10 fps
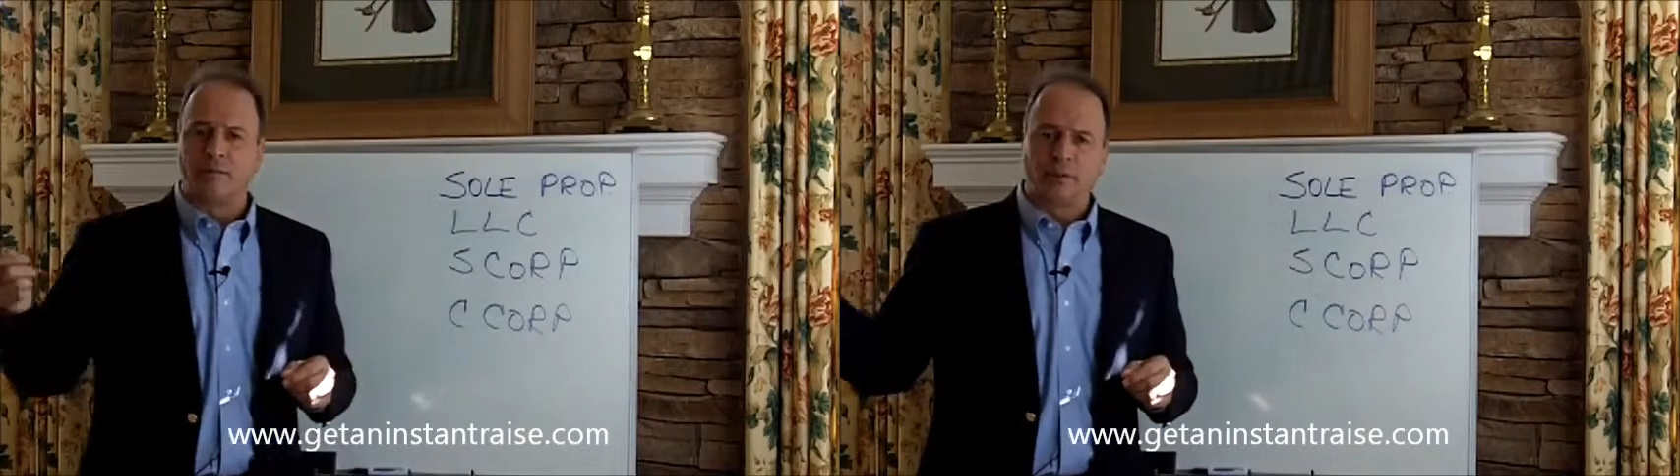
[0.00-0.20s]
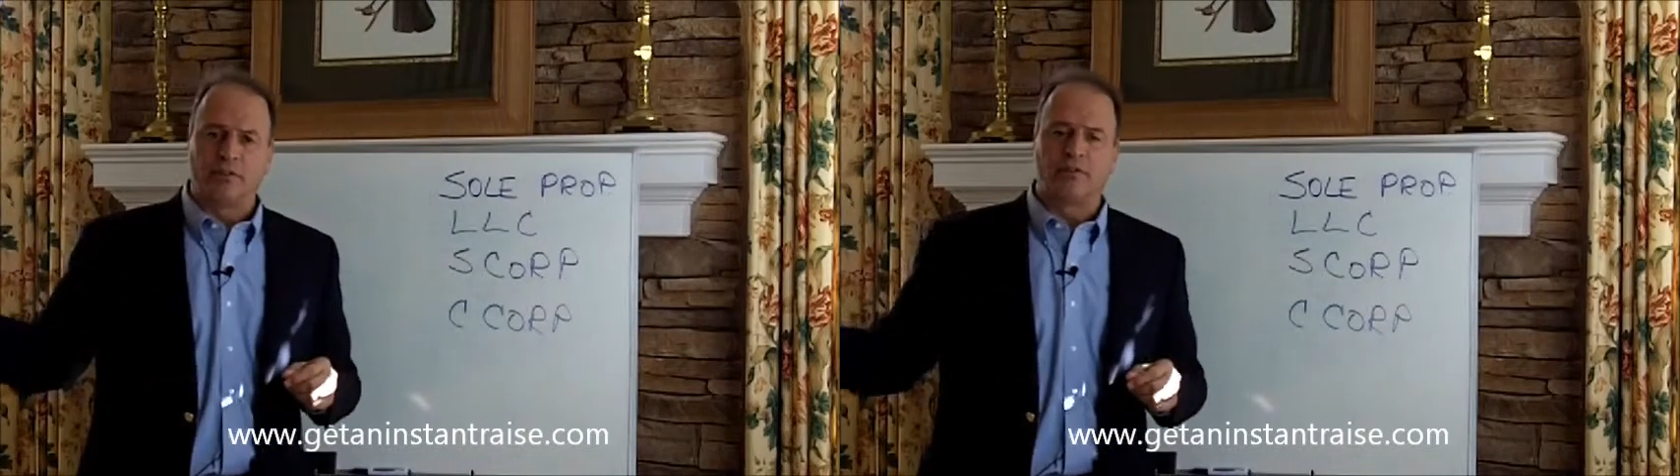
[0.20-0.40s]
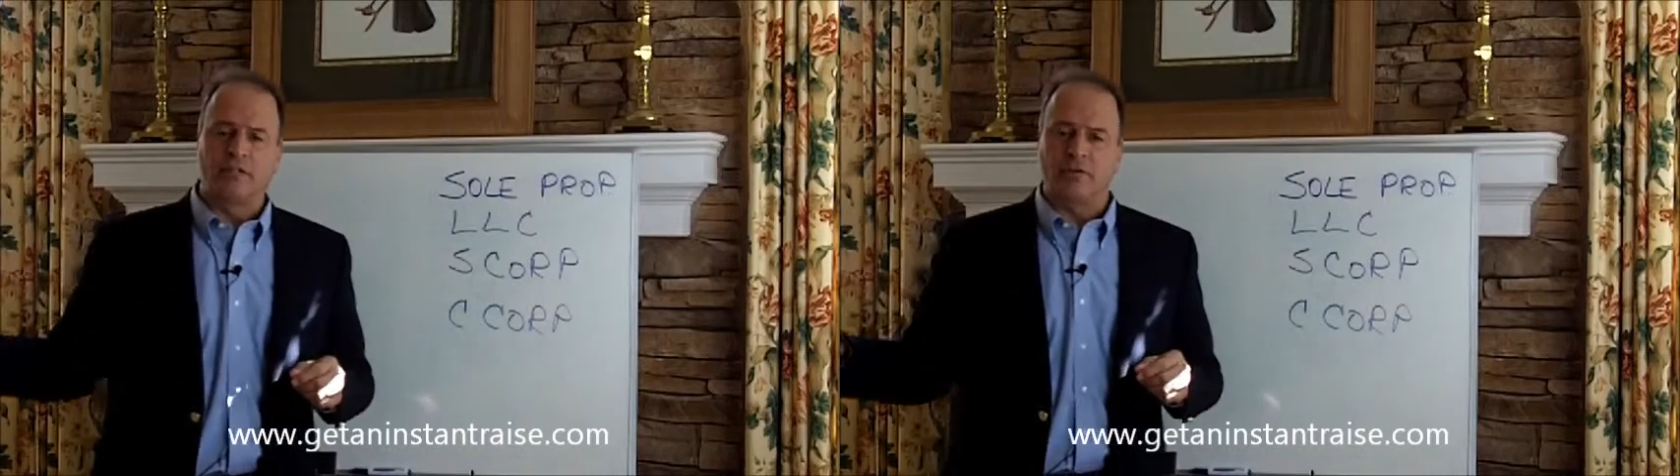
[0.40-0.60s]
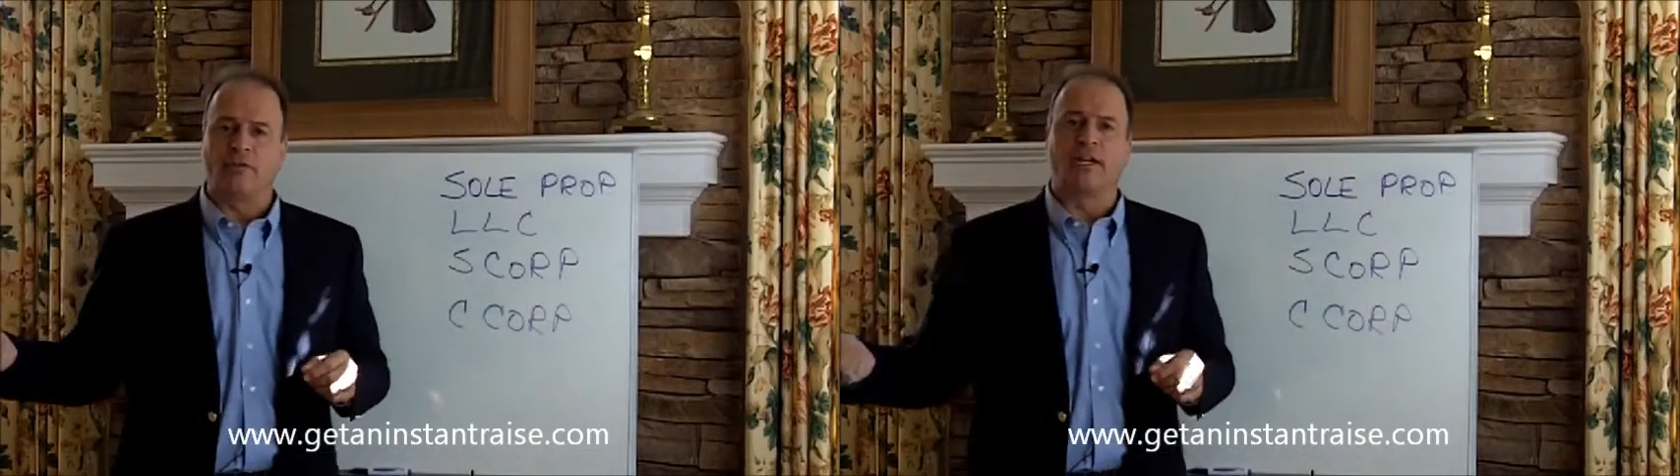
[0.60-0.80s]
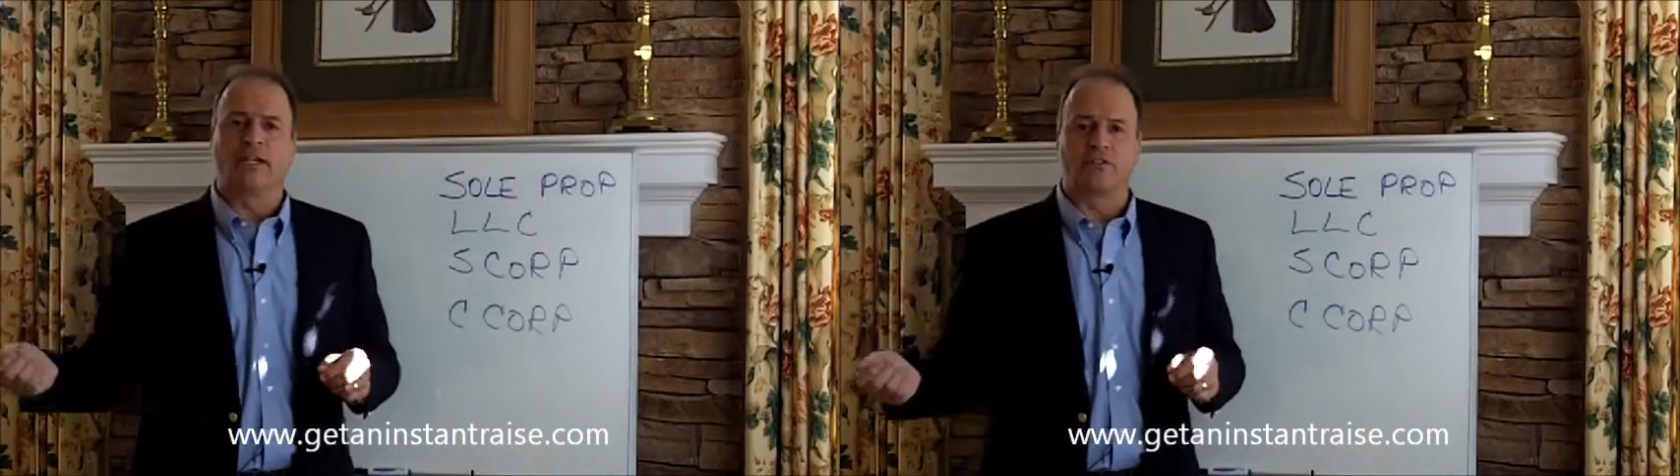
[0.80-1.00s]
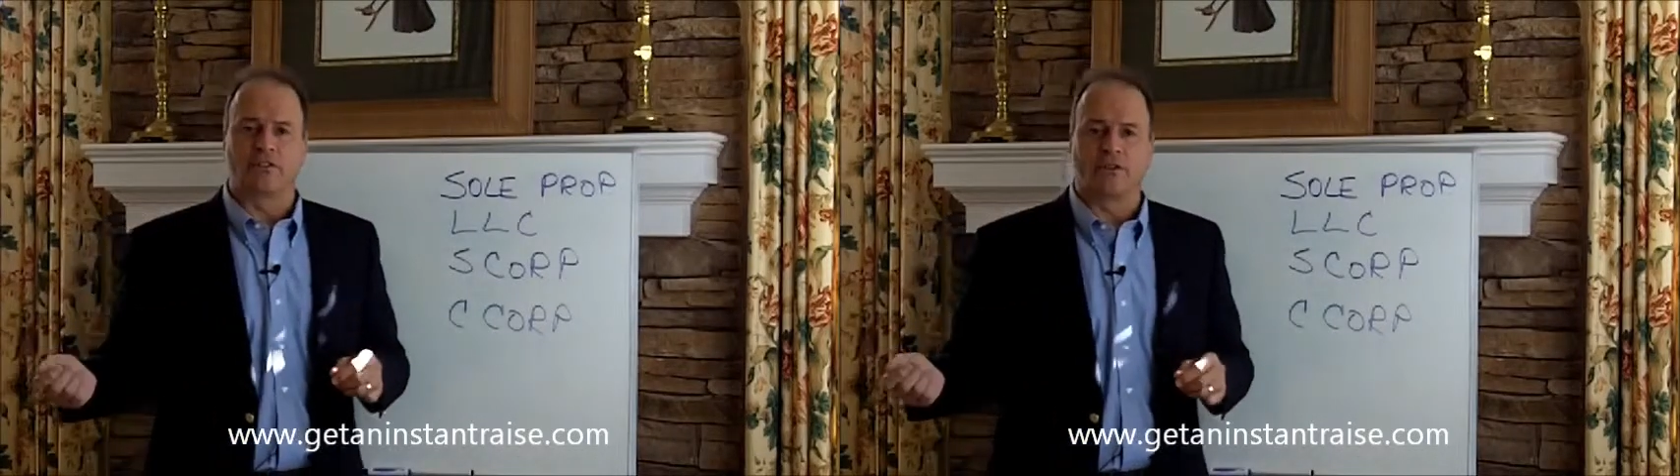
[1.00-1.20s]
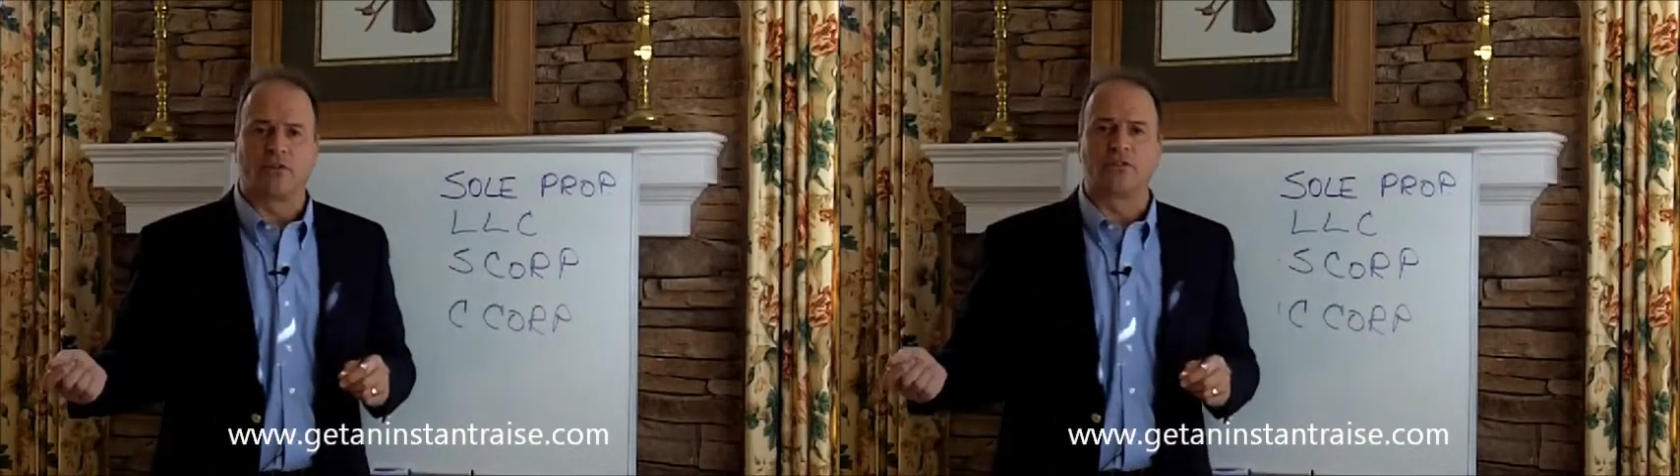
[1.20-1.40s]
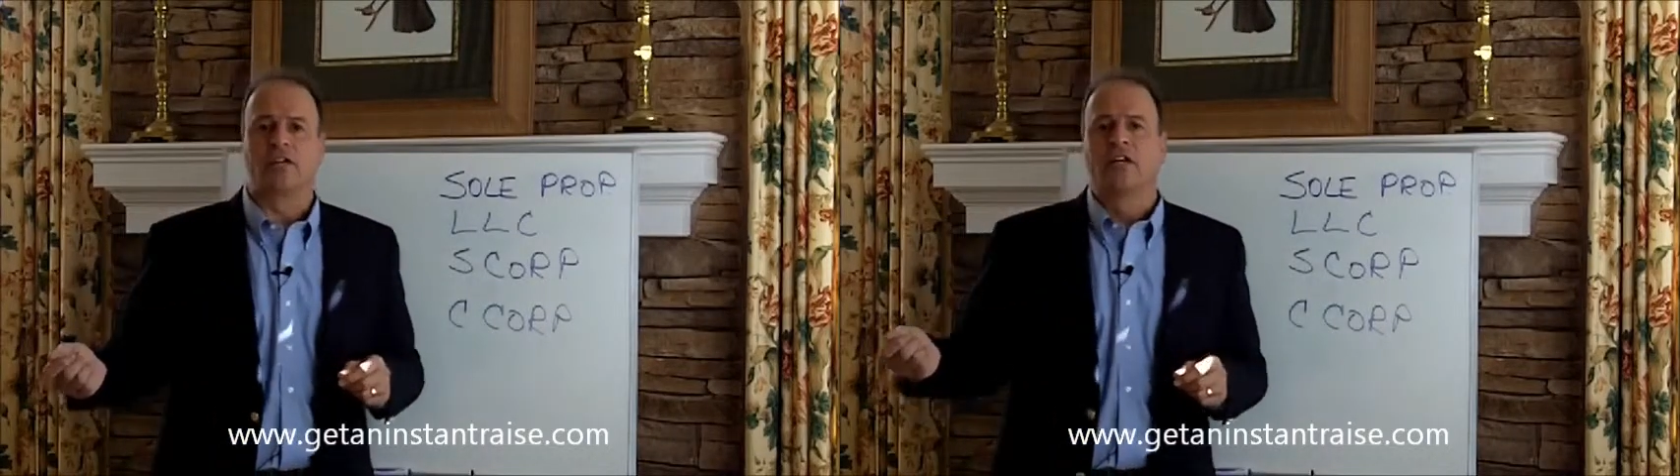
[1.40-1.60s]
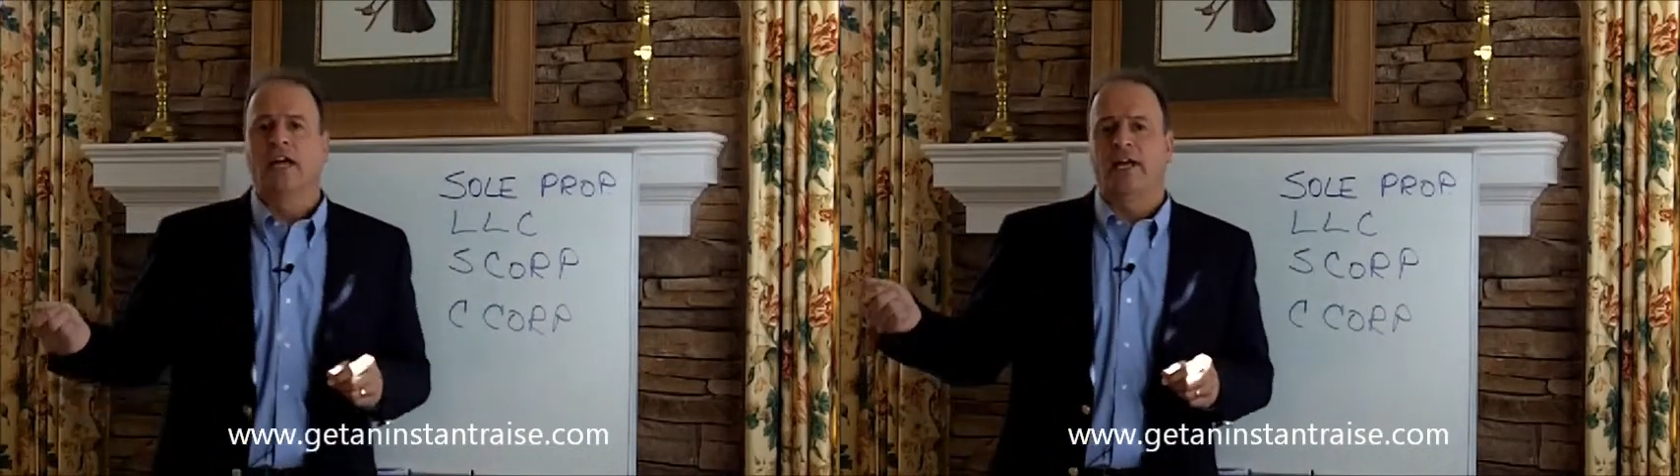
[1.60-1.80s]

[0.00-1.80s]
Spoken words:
Bill's leaf raking service,